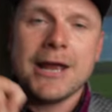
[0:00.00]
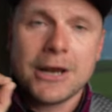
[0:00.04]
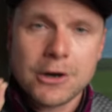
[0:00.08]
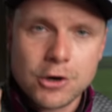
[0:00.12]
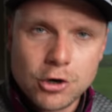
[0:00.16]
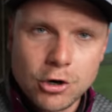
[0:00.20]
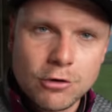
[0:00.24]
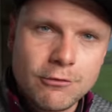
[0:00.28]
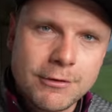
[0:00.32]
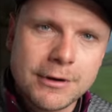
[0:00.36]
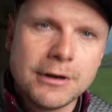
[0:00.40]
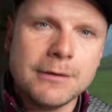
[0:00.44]

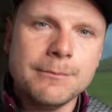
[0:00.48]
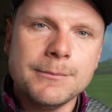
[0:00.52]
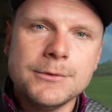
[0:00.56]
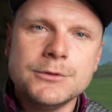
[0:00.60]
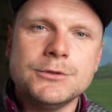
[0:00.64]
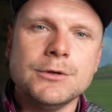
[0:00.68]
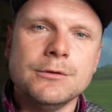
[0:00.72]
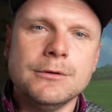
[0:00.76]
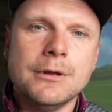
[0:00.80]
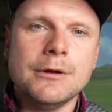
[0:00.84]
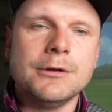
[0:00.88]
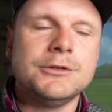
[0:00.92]
current
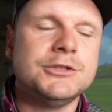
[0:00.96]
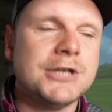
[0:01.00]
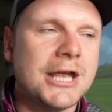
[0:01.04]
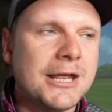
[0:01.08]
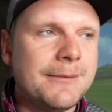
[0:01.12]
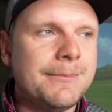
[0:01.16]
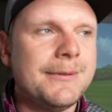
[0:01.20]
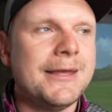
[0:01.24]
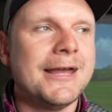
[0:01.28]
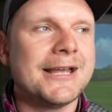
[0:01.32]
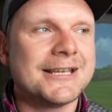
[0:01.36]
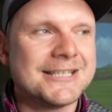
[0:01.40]
Mizuno
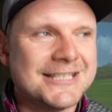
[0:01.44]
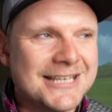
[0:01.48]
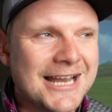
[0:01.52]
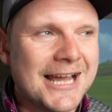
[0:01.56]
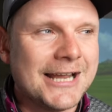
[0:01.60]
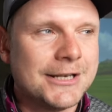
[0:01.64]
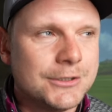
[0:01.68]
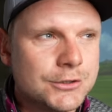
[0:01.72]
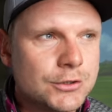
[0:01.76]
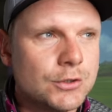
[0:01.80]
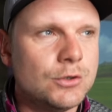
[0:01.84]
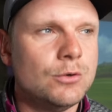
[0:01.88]
JPX
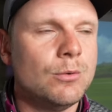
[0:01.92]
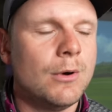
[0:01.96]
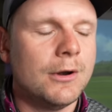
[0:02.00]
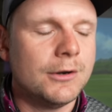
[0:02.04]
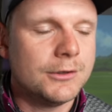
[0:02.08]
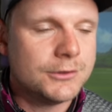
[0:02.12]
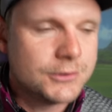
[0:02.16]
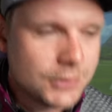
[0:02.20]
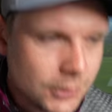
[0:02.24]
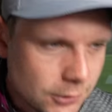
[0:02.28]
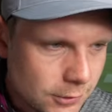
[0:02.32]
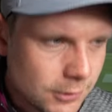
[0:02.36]

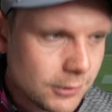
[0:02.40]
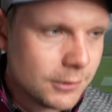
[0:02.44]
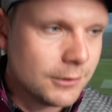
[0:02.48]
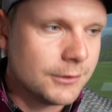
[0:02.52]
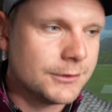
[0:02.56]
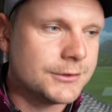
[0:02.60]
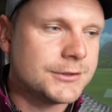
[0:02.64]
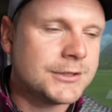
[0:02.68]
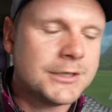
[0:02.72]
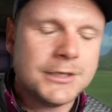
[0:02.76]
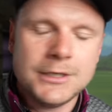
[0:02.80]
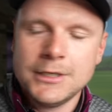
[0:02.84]
921
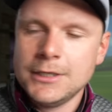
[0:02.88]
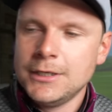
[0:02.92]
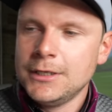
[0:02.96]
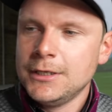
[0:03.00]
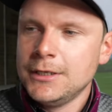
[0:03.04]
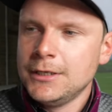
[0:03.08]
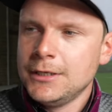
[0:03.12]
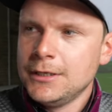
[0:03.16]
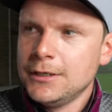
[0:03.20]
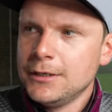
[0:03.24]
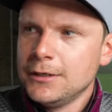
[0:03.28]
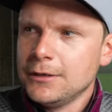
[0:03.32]
Tours?
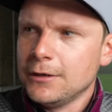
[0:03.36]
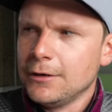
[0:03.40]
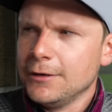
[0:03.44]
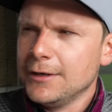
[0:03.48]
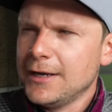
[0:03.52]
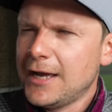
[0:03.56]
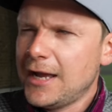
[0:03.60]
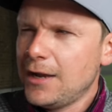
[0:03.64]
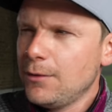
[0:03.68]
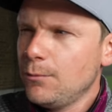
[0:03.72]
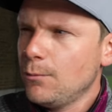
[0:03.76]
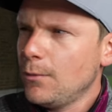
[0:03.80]
Or
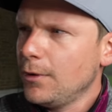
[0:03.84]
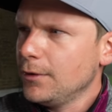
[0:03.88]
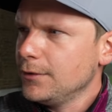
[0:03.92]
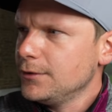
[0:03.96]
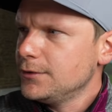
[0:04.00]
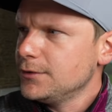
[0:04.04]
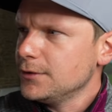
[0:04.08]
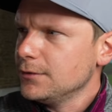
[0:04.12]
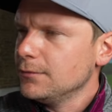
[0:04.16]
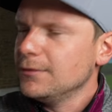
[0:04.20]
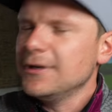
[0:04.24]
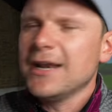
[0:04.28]

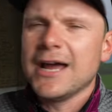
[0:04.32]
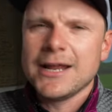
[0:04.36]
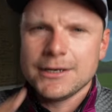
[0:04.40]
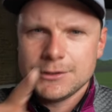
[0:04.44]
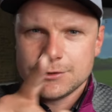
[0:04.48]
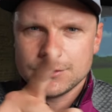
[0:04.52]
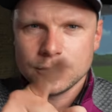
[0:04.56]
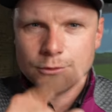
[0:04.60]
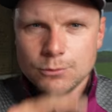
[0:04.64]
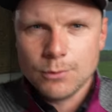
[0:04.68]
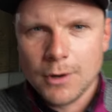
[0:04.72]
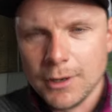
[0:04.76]

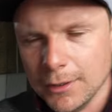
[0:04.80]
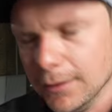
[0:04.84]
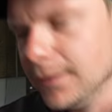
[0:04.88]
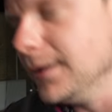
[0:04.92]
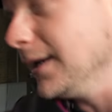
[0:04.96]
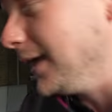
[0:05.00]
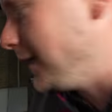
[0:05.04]
921.